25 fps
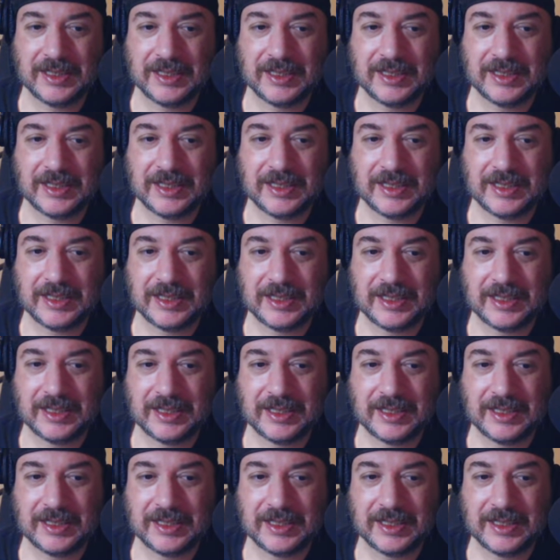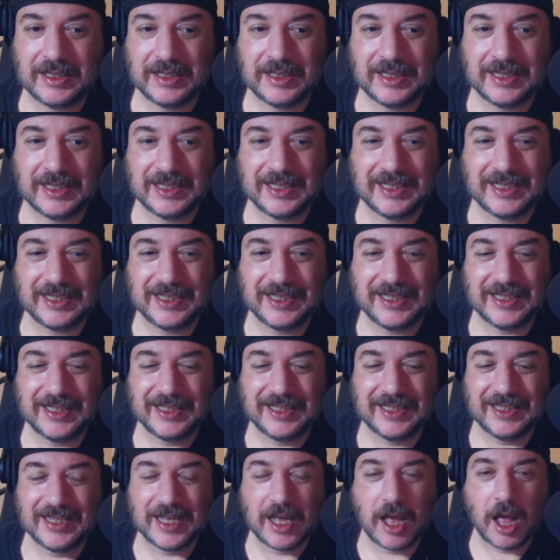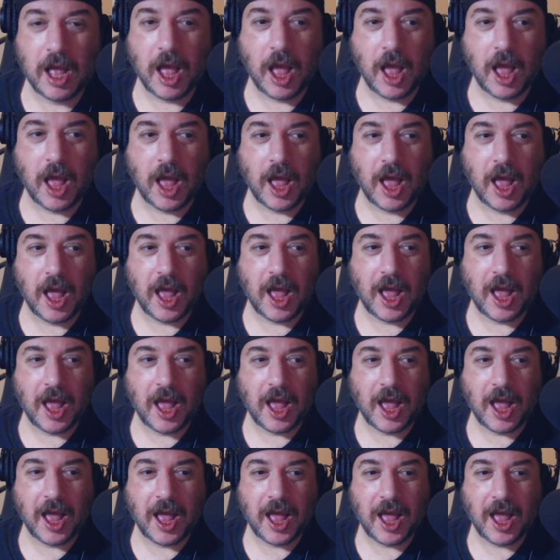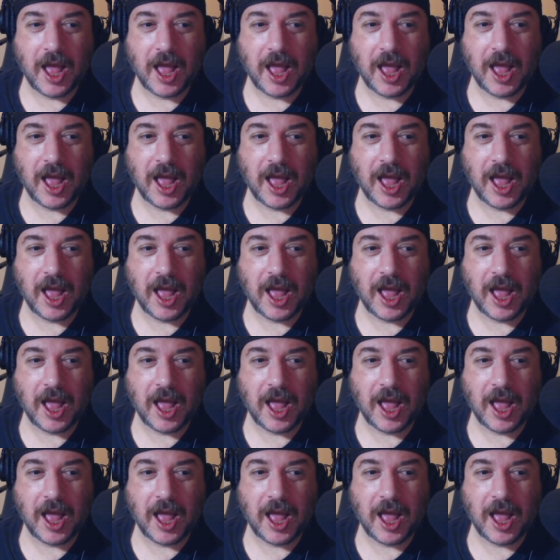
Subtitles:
[no speech]